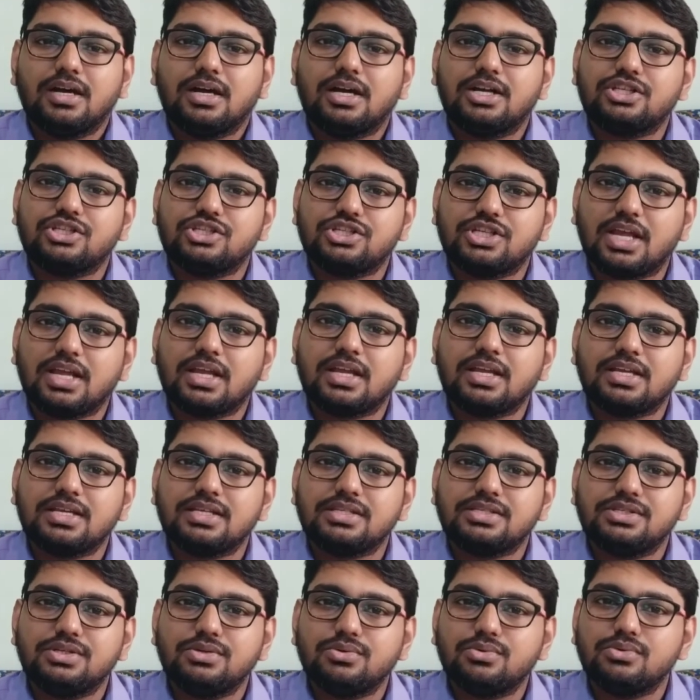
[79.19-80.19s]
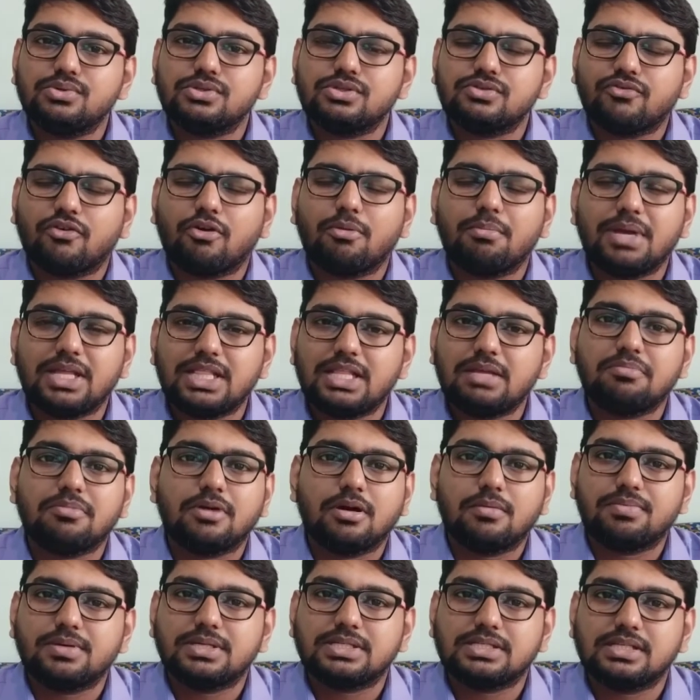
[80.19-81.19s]
A check is used for many
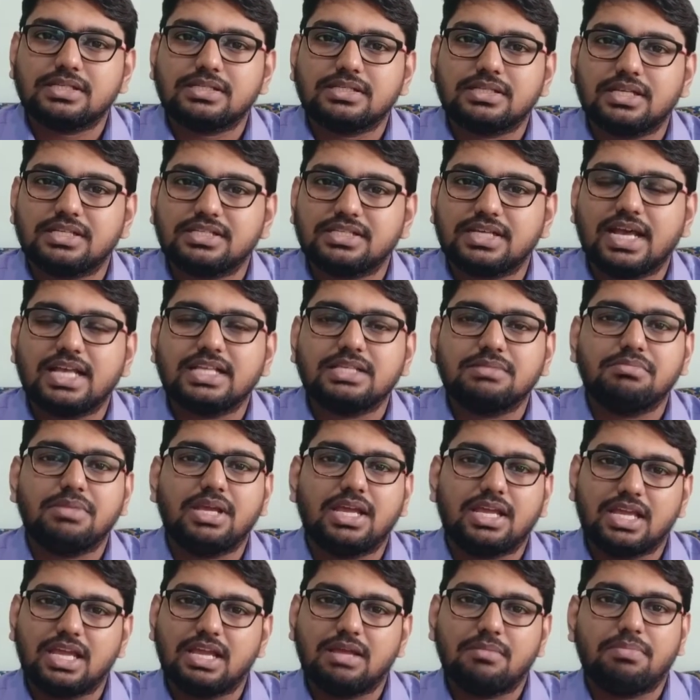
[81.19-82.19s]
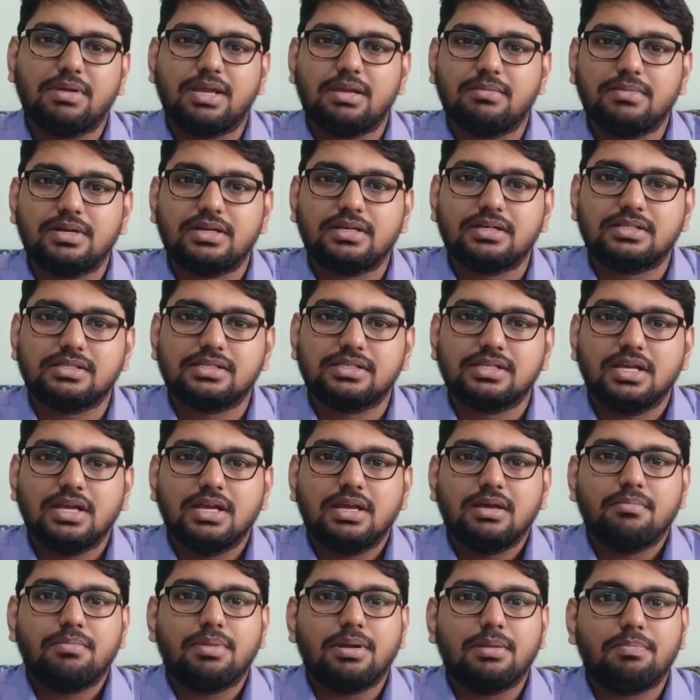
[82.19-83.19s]
purposes such as making payments,
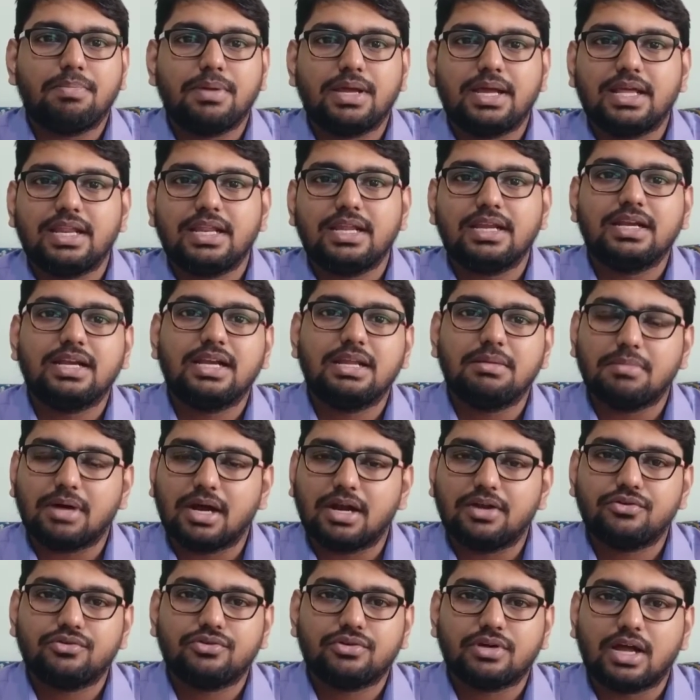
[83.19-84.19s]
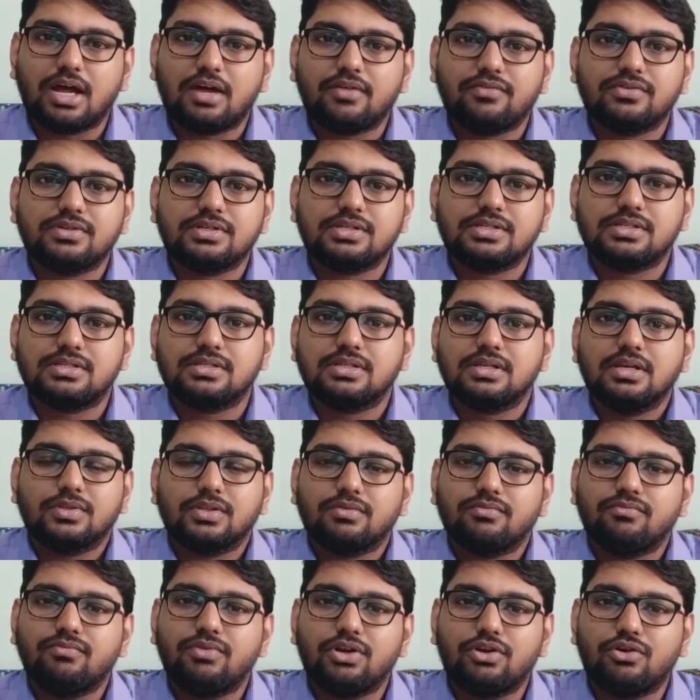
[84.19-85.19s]
preparing demand drafts,
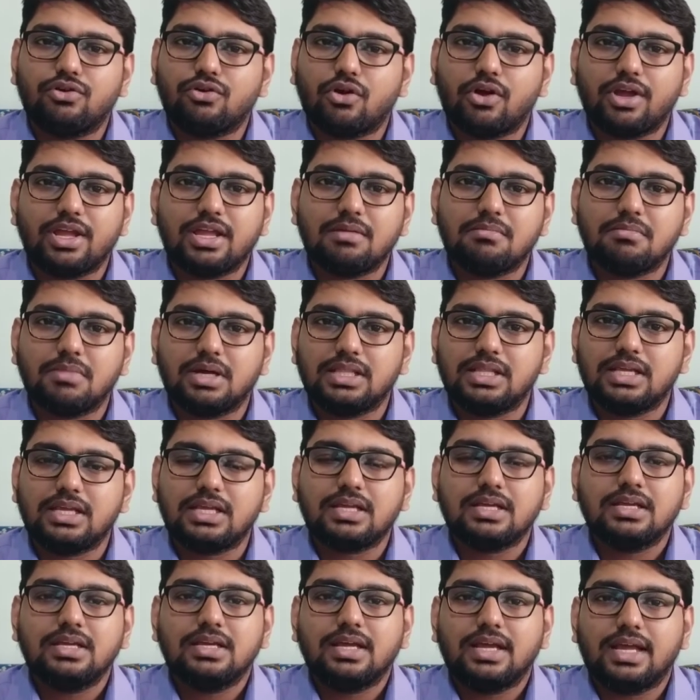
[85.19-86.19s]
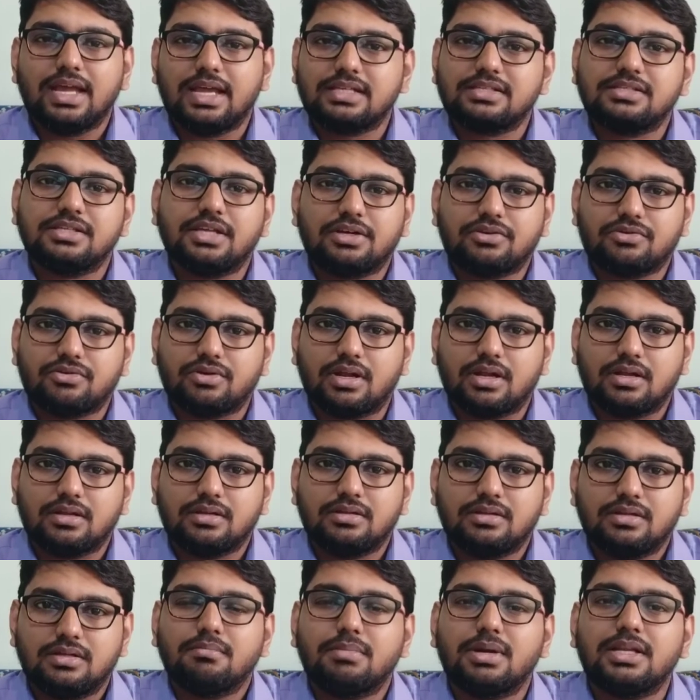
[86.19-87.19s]
withdrawing money, etc.
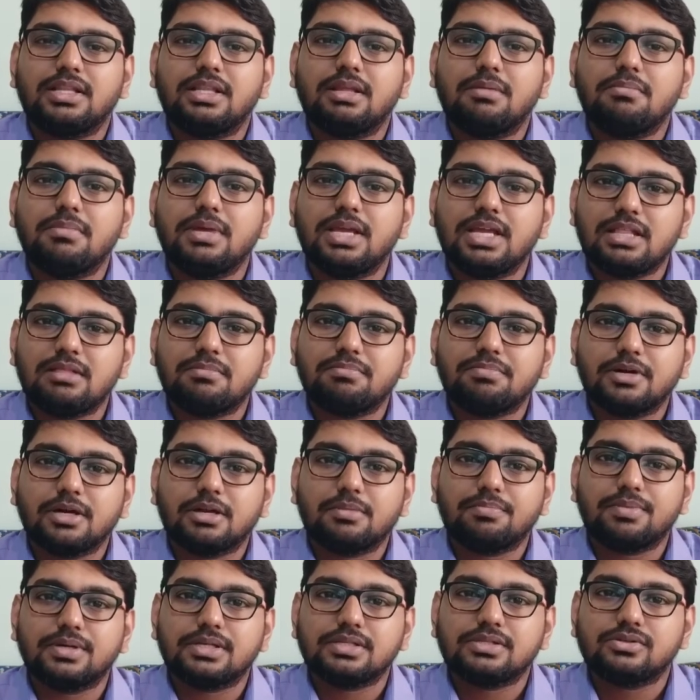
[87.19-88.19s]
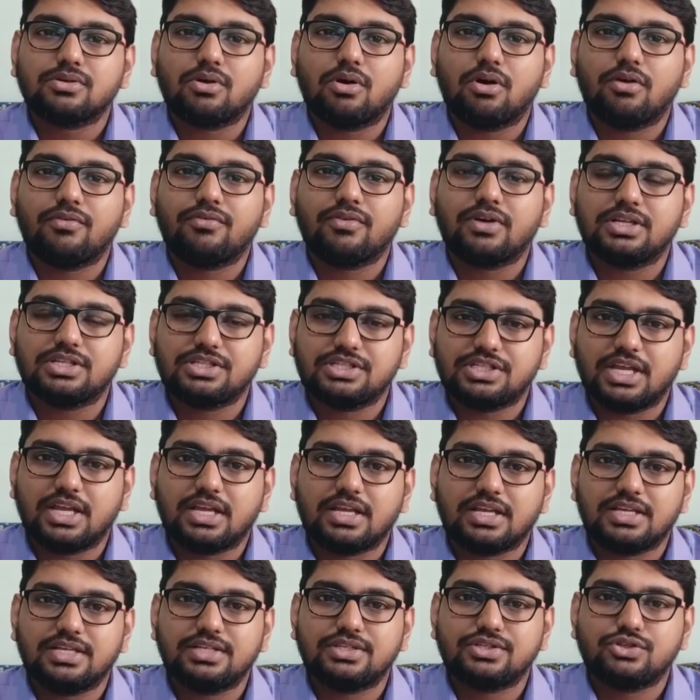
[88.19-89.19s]
But the main purpose of a
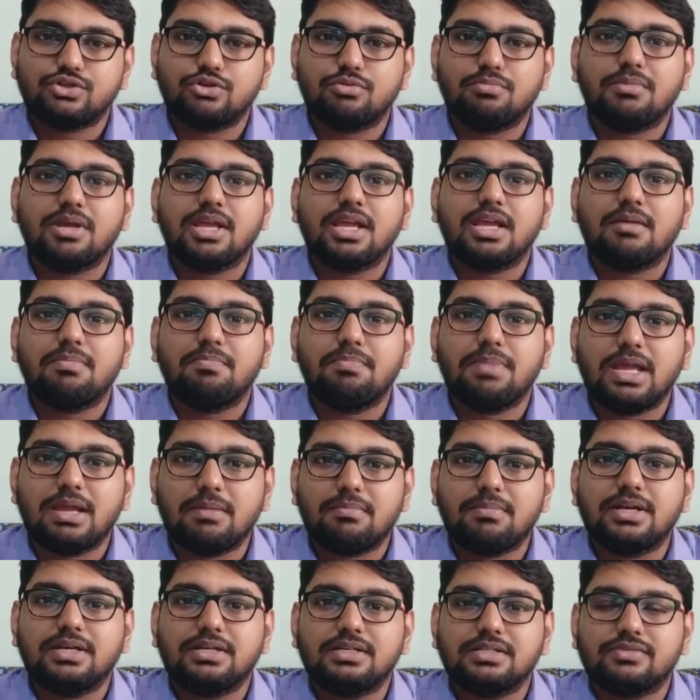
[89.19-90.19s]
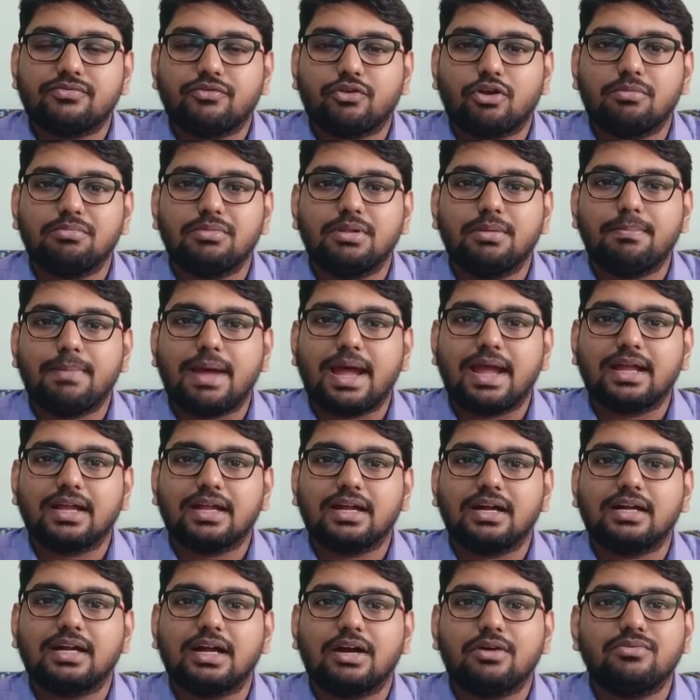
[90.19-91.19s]
check is to make payments from the
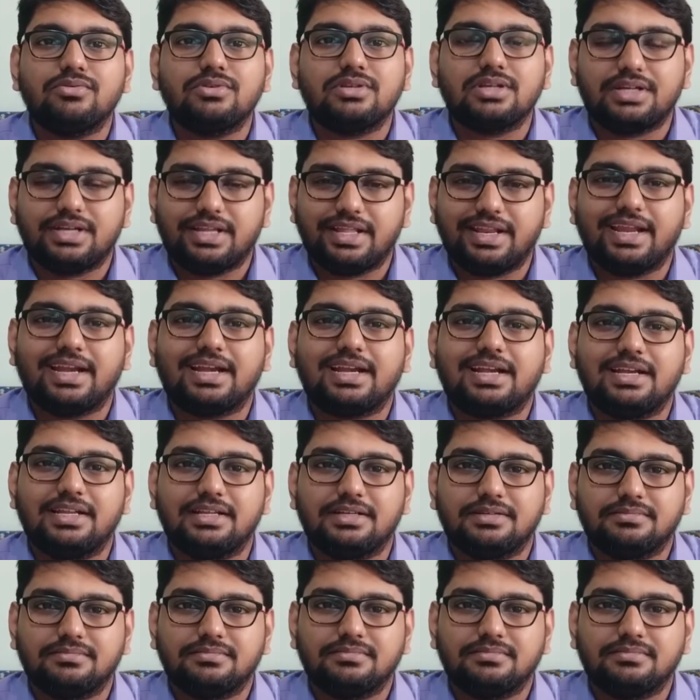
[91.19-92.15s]
bank account directly.